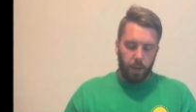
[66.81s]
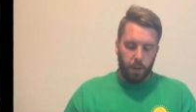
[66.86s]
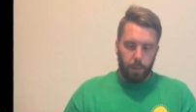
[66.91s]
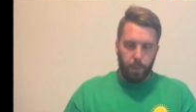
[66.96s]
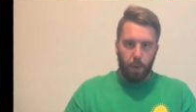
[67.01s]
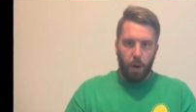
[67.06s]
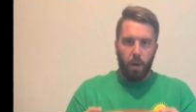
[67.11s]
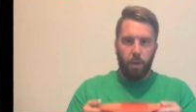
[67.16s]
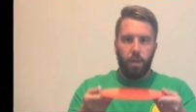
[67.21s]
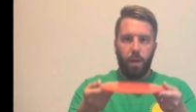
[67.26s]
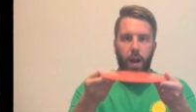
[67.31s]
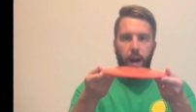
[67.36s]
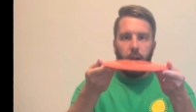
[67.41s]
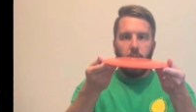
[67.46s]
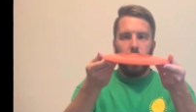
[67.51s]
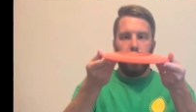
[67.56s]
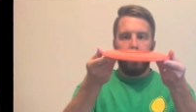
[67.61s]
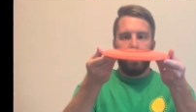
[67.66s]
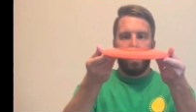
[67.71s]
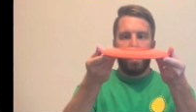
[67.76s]
The profile,
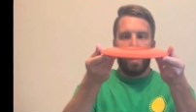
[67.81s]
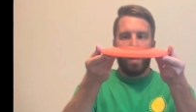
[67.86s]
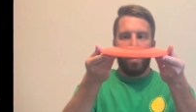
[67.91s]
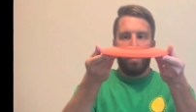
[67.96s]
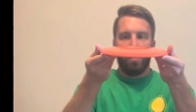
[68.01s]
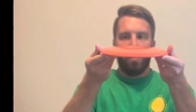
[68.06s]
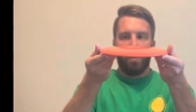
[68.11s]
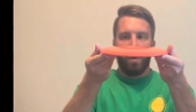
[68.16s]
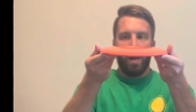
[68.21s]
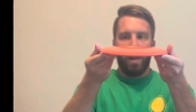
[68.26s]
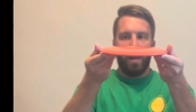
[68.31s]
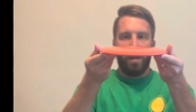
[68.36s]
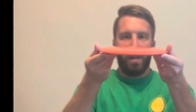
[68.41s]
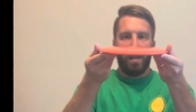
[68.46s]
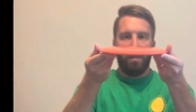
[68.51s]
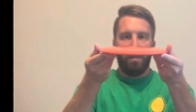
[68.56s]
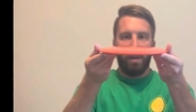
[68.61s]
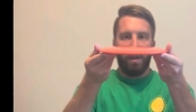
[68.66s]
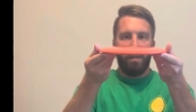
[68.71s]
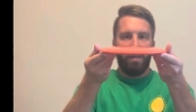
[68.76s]
I would say, is
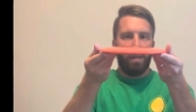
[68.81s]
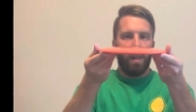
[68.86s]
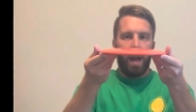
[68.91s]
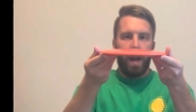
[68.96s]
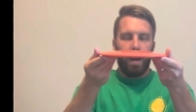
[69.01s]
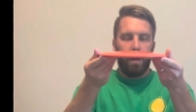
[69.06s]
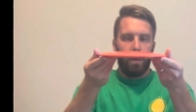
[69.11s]
relatively flat.